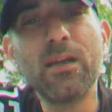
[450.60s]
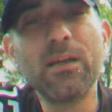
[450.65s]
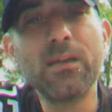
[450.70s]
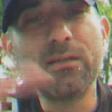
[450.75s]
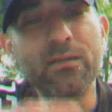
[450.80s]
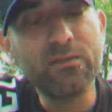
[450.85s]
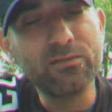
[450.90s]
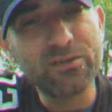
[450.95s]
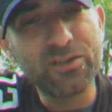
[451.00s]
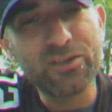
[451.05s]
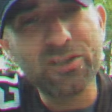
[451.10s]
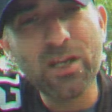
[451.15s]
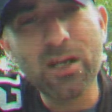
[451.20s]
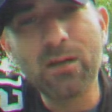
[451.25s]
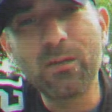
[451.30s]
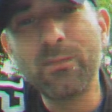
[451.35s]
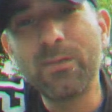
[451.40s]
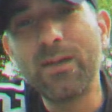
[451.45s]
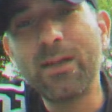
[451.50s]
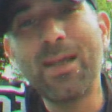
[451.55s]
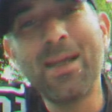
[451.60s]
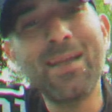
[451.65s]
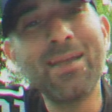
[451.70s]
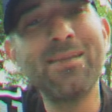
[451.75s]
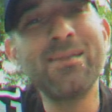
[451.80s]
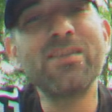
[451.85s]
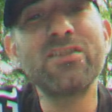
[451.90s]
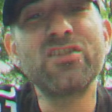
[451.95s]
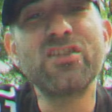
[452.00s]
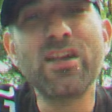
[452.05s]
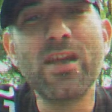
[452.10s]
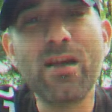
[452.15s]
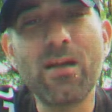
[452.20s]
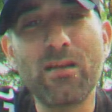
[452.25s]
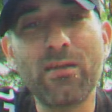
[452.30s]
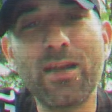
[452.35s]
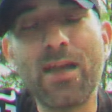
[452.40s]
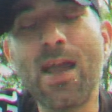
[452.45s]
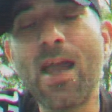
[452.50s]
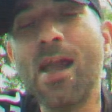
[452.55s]
there was a gentleman in the jail
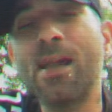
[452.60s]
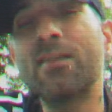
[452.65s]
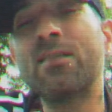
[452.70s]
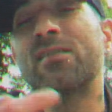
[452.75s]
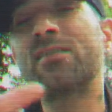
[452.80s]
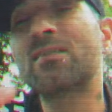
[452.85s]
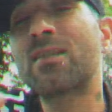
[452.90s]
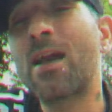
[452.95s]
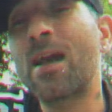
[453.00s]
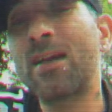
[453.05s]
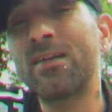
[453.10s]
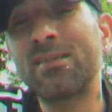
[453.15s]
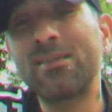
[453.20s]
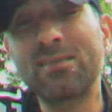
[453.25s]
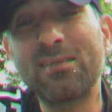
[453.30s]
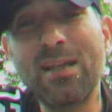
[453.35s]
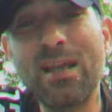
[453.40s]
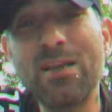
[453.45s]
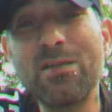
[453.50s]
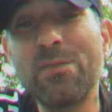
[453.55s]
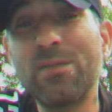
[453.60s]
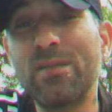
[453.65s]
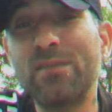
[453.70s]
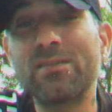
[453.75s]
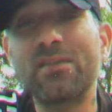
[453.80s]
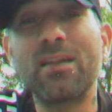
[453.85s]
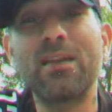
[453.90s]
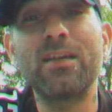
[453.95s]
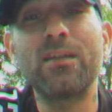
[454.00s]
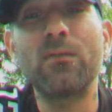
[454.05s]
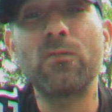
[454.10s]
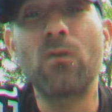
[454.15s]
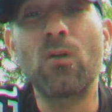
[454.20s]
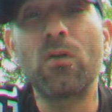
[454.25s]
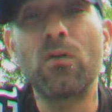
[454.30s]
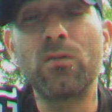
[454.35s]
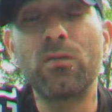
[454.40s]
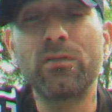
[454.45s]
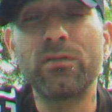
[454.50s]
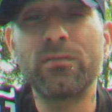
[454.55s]
that had this guy's statements that he
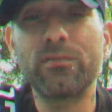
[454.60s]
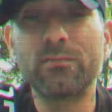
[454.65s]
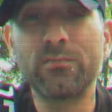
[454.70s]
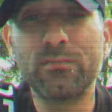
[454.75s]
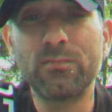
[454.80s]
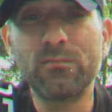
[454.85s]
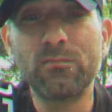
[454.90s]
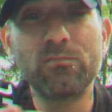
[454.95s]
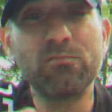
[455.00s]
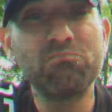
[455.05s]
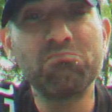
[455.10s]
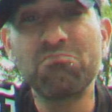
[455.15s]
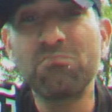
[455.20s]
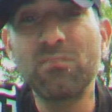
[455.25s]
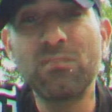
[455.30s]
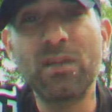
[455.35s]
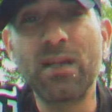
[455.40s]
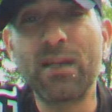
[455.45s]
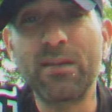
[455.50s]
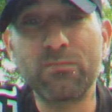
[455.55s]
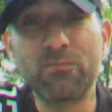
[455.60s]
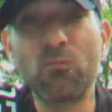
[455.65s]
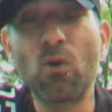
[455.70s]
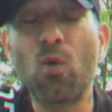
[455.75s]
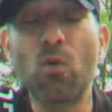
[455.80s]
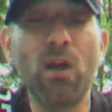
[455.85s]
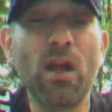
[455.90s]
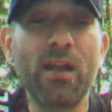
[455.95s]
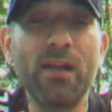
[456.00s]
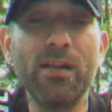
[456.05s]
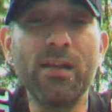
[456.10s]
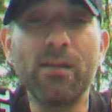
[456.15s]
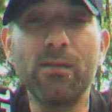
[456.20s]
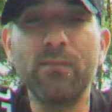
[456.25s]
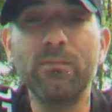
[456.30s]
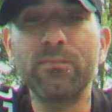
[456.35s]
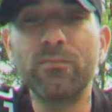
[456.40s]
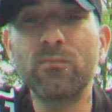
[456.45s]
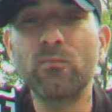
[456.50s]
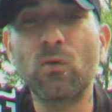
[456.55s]
wrote on him,
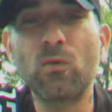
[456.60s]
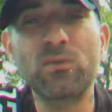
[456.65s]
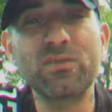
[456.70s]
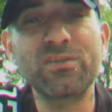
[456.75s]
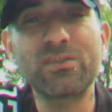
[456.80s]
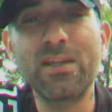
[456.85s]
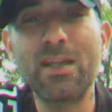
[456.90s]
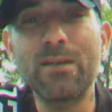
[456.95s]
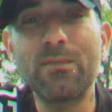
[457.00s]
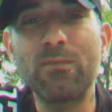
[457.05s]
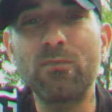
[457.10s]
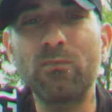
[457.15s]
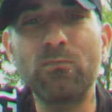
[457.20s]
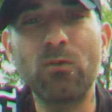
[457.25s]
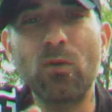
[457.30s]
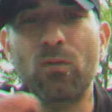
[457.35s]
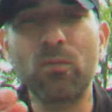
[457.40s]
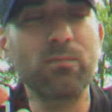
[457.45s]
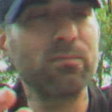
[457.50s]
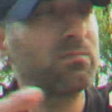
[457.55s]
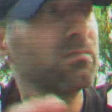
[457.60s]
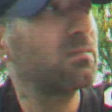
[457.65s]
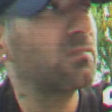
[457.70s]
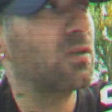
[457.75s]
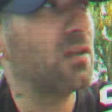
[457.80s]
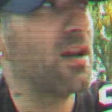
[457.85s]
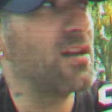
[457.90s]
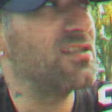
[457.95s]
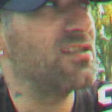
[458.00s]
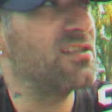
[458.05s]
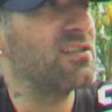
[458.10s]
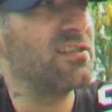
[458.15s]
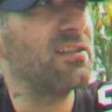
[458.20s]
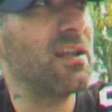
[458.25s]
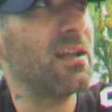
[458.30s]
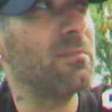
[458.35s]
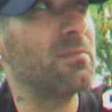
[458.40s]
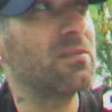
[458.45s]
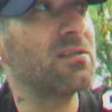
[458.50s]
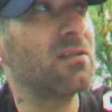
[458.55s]
wrote crazy
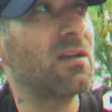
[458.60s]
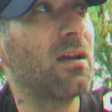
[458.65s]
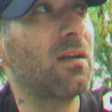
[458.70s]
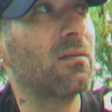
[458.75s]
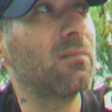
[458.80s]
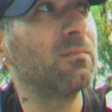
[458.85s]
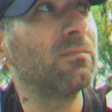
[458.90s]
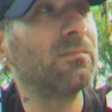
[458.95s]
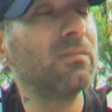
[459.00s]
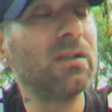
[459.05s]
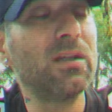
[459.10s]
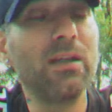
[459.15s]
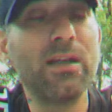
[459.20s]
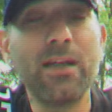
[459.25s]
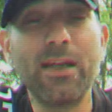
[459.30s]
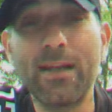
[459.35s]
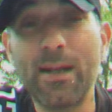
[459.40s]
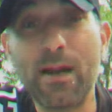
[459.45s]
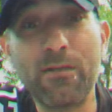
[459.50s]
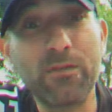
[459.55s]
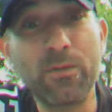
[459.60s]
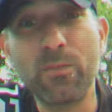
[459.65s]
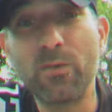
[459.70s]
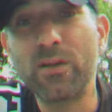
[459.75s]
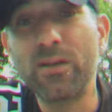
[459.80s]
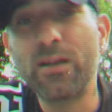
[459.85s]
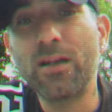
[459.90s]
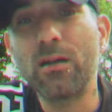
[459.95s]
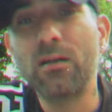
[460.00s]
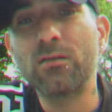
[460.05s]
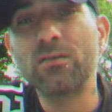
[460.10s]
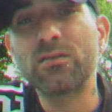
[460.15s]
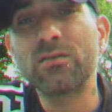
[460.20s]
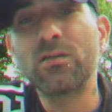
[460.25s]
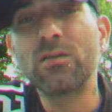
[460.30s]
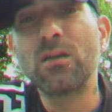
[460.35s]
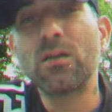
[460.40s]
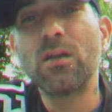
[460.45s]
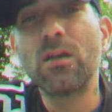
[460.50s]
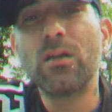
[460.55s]
statements on him and everybody else.
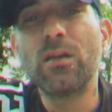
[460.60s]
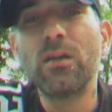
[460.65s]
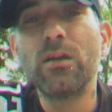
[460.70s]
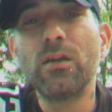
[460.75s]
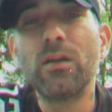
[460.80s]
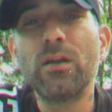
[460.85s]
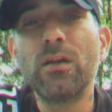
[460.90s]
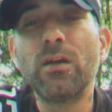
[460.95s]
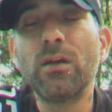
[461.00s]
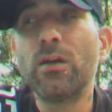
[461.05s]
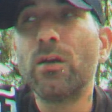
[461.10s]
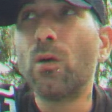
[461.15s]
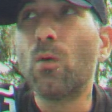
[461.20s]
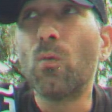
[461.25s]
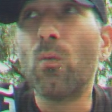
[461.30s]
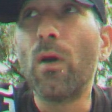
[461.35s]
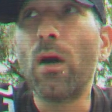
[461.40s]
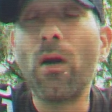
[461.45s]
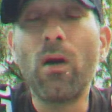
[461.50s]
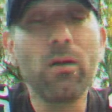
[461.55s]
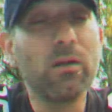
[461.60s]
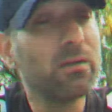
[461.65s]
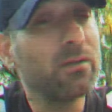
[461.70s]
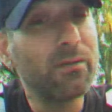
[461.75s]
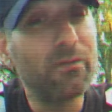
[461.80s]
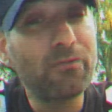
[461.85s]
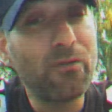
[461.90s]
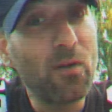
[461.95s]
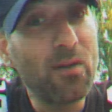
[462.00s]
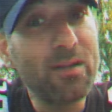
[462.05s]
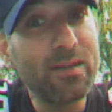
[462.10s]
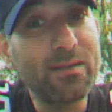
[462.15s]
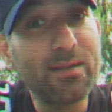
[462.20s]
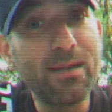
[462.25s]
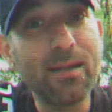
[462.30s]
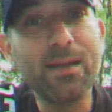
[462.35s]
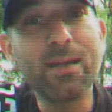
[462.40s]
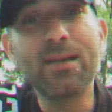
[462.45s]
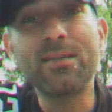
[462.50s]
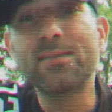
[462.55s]
Well, funny
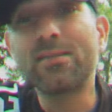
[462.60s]
thing is,